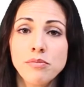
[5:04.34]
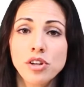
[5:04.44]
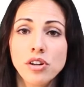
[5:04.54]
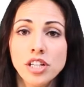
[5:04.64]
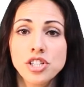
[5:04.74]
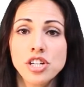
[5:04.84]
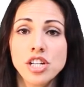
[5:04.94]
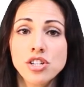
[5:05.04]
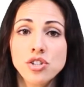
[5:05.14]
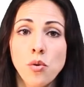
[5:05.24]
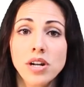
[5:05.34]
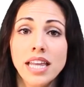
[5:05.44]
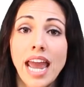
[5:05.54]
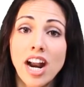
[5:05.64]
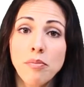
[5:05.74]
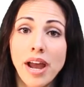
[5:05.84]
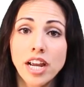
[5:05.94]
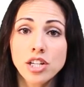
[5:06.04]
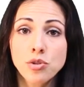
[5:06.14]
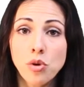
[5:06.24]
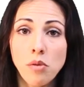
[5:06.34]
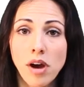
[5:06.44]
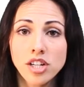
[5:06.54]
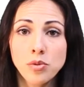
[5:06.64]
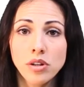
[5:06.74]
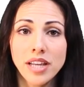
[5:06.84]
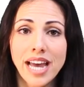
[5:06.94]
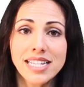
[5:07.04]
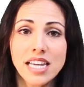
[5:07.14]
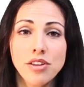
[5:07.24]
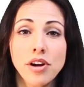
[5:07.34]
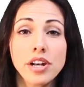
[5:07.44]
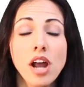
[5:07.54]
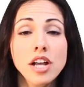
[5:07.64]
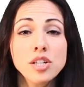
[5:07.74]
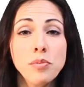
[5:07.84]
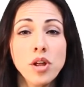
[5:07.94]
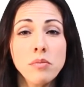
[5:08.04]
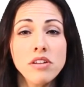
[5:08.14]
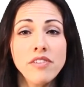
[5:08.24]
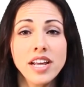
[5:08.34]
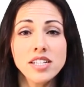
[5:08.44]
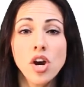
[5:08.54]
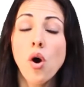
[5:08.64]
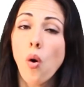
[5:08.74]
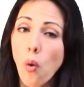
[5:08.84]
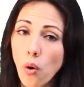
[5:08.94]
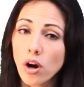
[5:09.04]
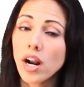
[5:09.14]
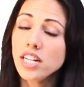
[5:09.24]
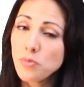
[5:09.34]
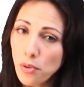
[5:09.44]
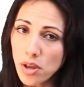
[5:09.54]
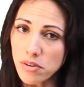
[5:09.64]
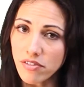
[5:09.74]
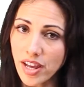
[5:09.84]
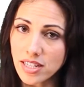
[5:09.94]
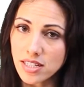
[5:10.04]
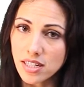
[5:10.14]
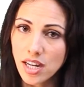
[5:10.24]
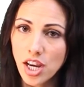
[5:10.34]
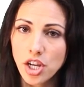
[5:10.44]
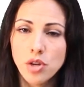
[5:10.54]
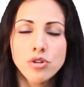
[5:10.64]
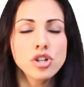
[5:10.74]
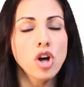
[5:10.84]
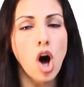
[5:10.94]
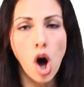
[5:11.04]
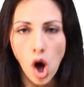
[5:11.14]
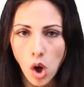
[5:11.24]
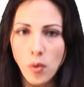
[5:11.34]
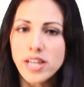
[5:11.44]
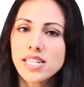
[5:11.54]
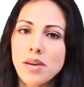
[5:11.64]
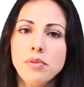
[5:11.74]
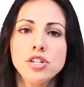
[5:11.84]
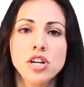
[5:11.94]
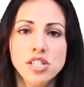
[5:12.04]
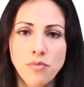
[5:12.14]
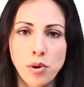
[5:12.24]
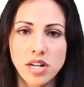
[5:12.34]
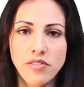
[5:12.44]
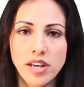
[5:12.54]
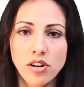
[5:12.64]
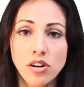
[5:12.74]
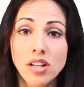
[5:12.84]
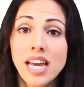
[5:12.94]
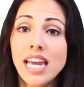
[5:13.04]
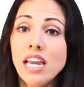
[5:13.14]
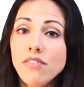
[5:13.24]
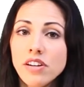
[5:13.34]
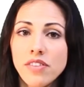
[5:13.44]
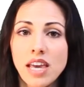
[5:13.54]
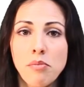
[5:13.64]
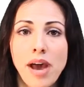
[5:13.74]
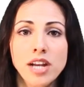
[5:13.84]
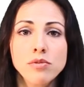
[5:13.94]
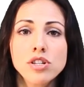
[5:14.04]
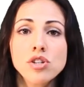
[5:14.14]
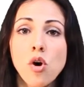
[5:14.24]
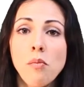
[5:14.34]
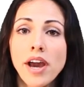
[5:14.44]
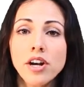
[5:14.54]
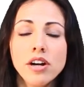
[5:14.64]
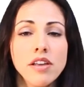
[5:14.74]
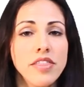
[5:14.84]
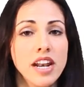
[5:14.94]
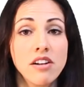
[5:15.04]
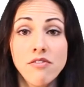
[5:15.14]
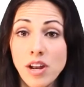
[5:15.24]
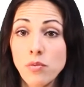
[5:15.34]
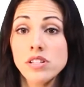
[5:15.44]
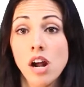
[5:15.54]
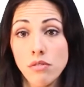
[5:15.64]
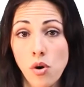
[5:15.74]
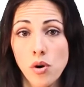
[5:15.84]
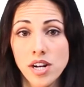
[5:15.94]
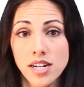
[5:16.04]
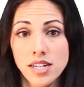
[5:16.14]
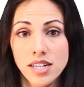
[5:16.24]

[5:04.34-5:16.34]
the collision is stored in the Airbag Control Module as either a non-deployment event or a deployment event. you should always image a supported vehicle, even if the impact was so minor that an event was not recorded.